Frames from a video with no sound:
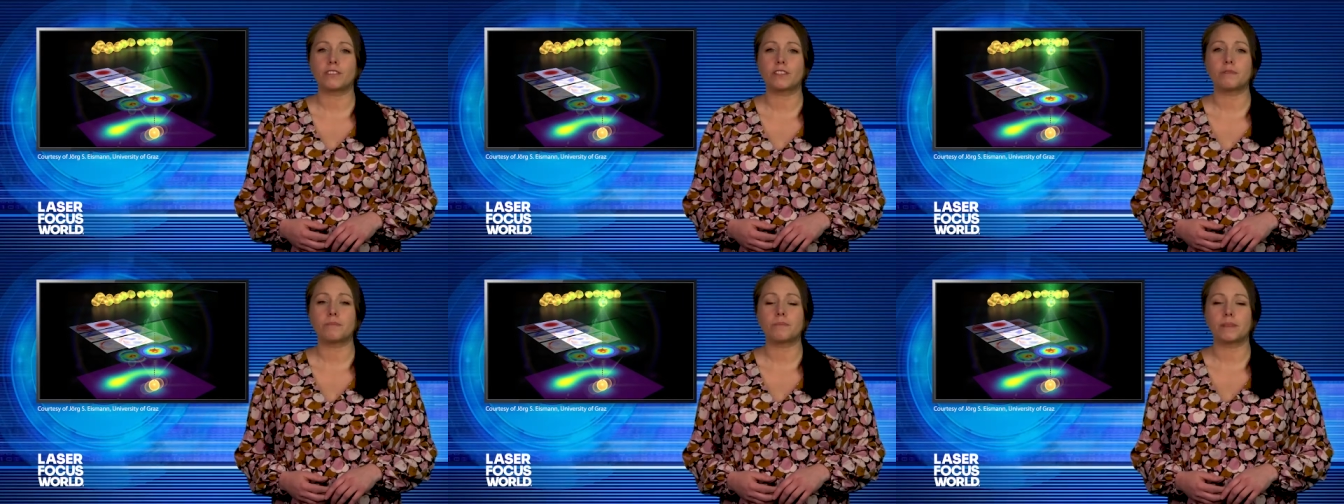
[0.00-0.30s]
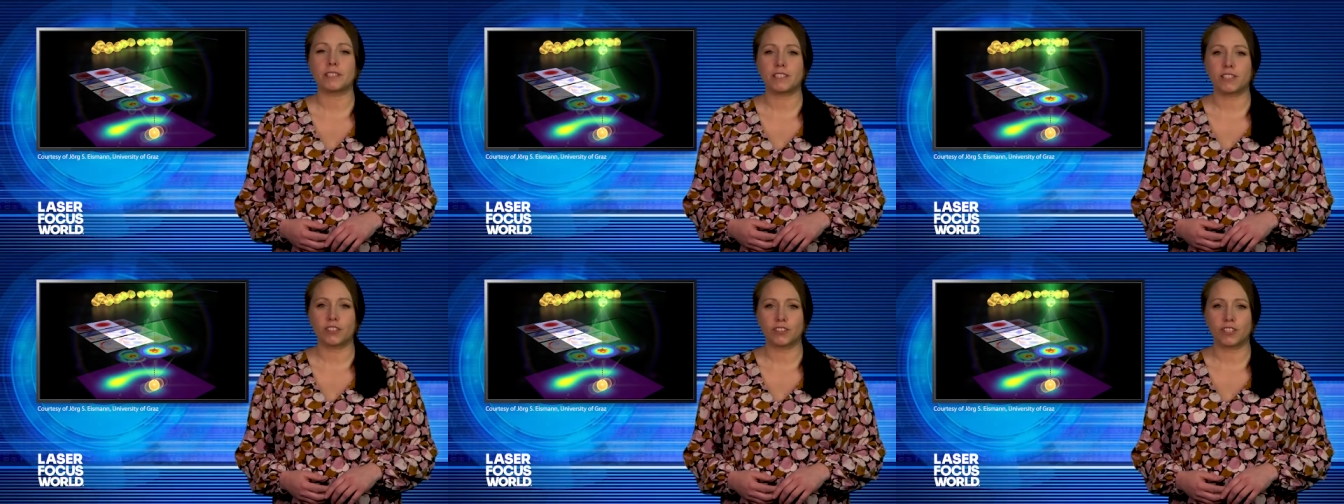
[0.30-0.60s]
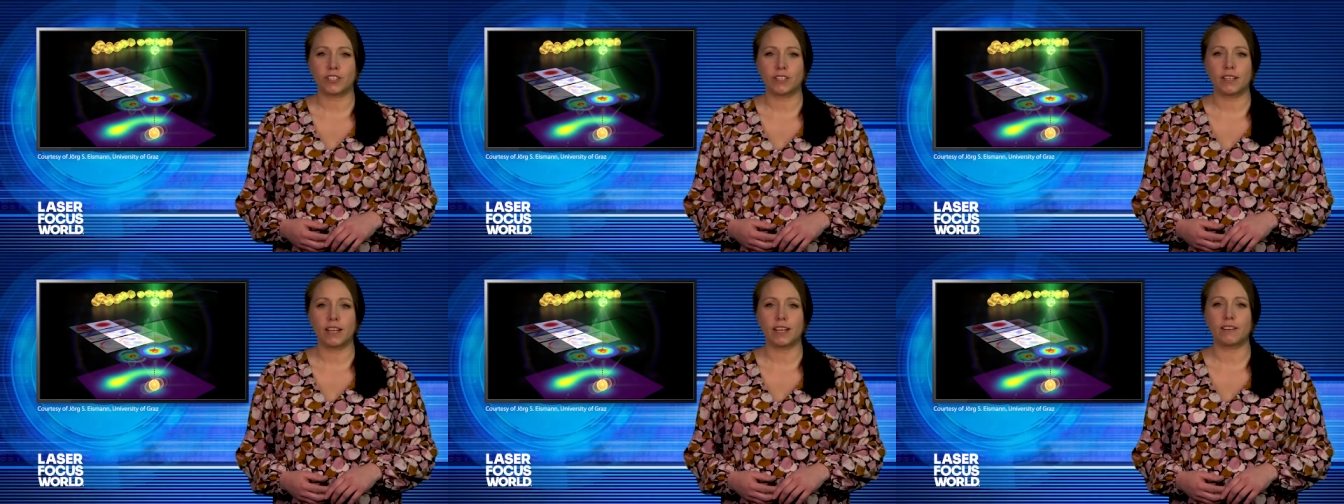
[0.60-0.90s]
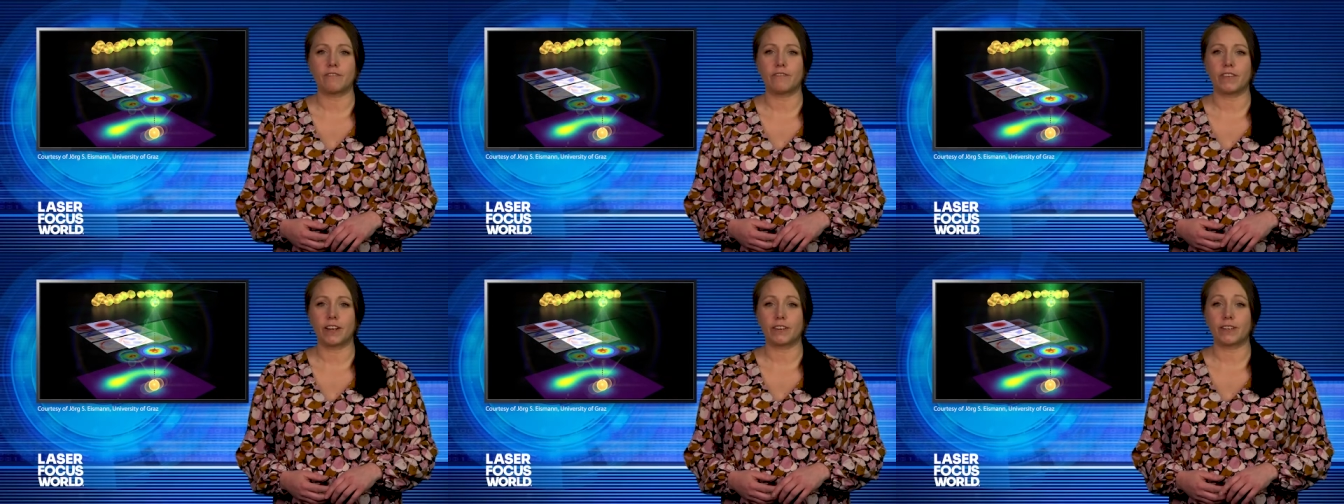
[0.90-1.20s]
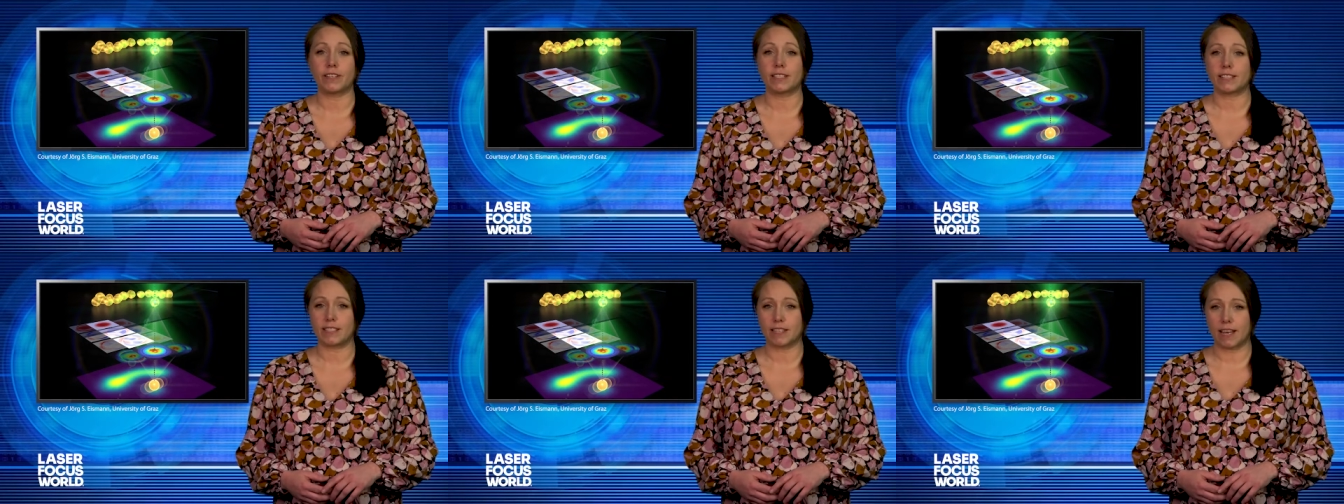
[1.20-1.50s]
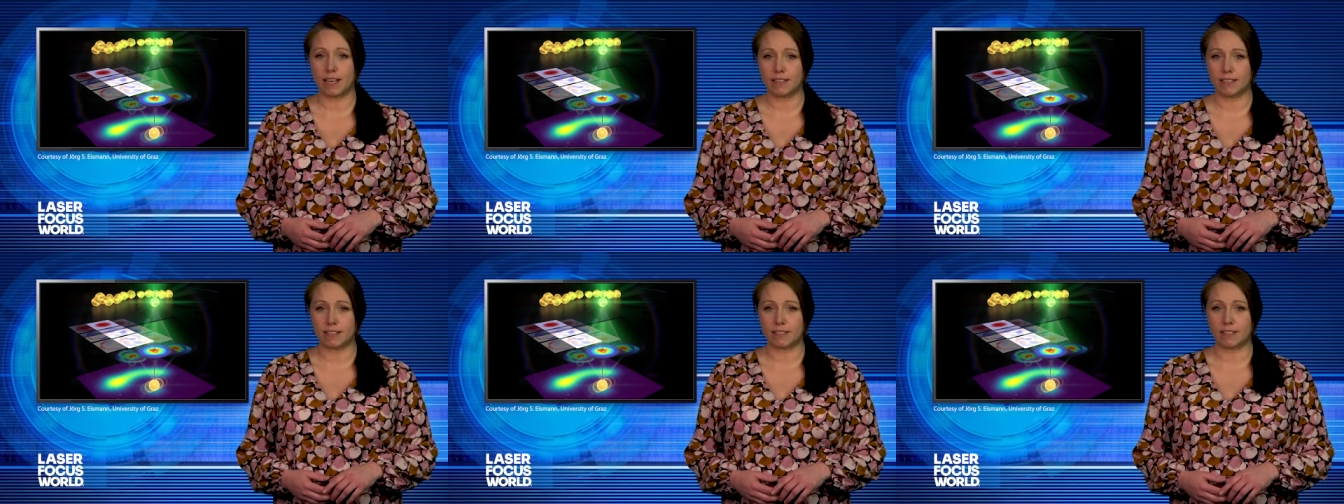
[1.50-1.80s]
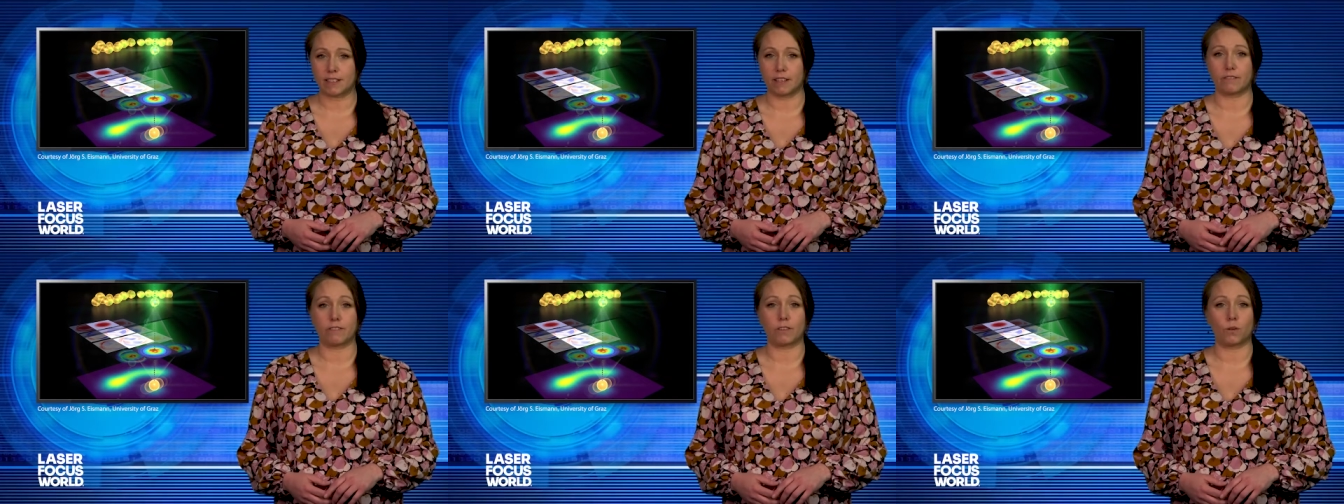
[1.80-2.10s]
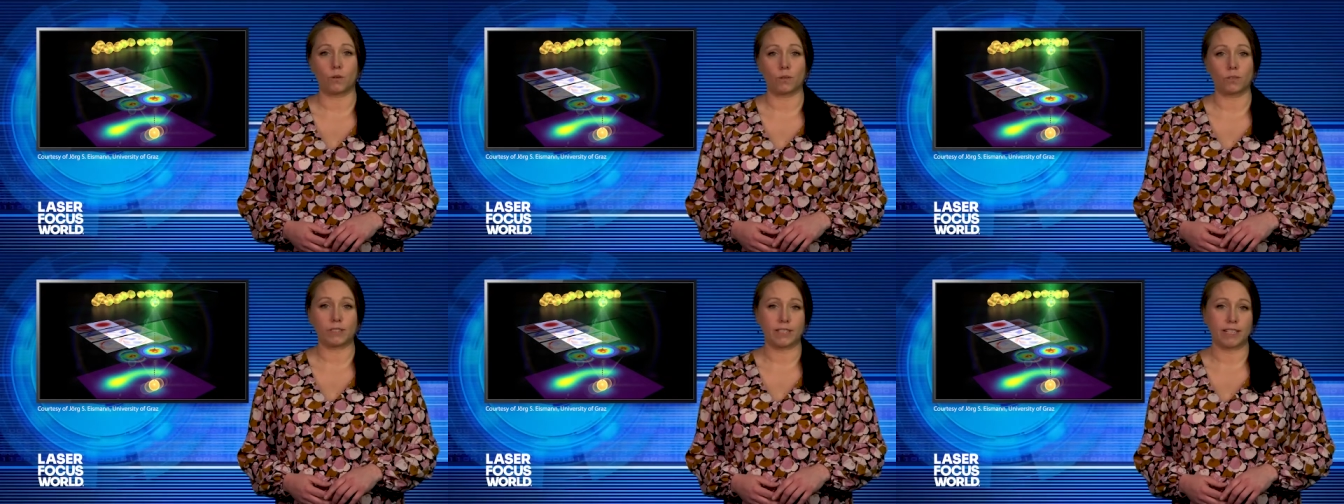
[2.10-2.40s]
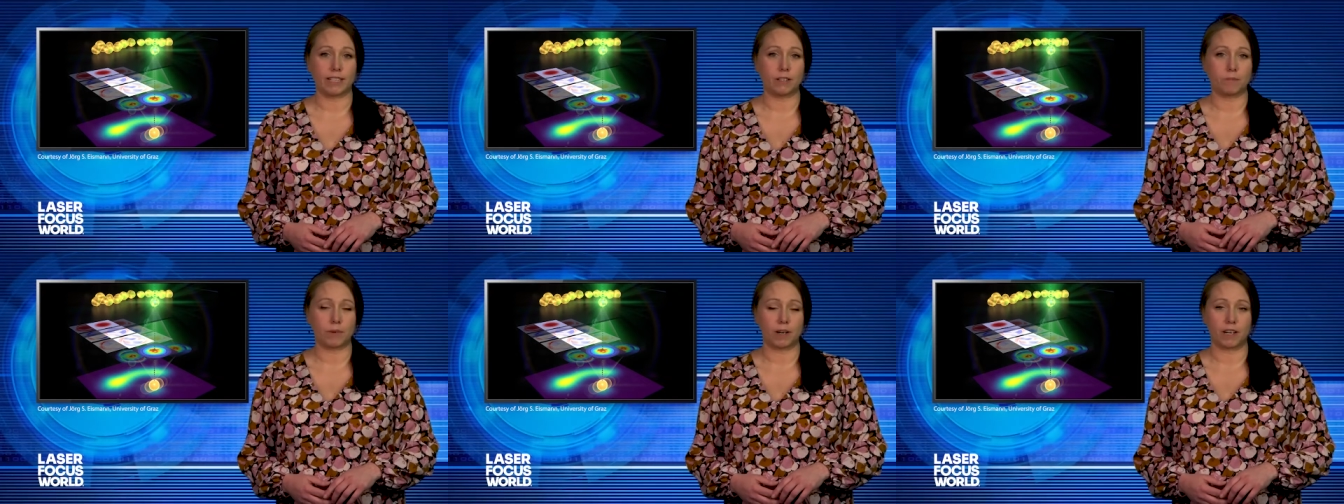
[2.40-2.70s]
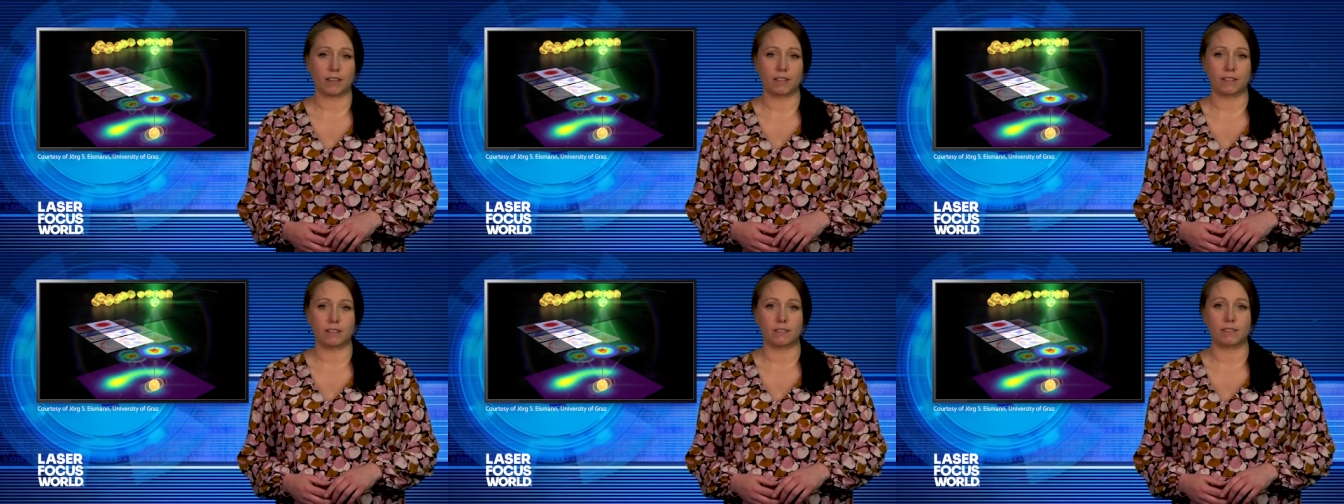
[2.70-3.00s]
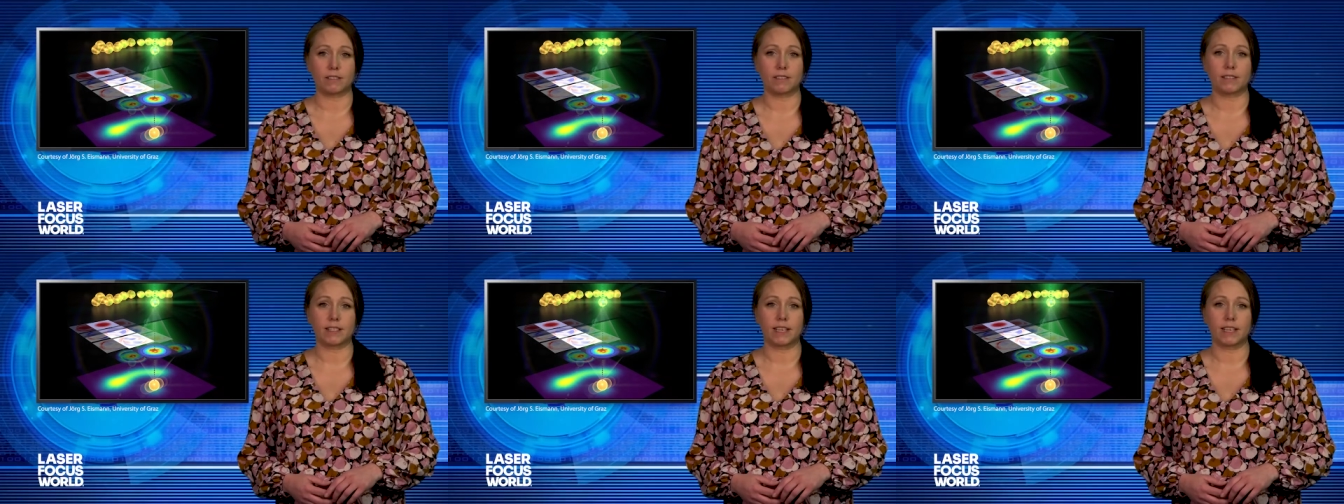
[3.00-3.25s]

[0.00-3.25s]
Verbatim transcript: the position and varied sizes of gold nanoparticles